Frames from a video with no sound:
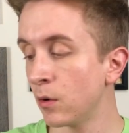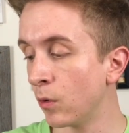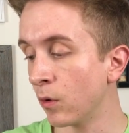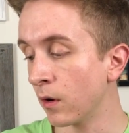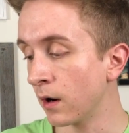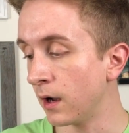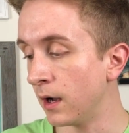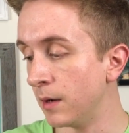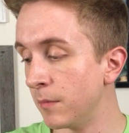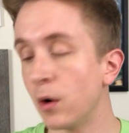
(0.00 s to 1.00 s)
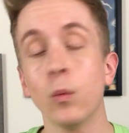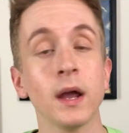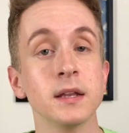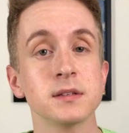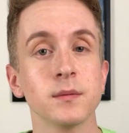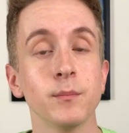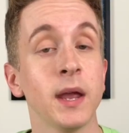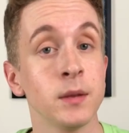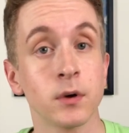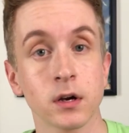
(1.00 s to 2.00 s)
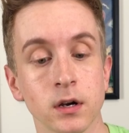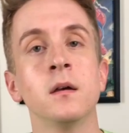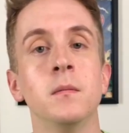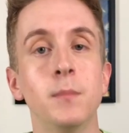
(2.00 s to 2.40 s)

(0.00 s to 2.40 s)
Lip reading: or a white paint marker.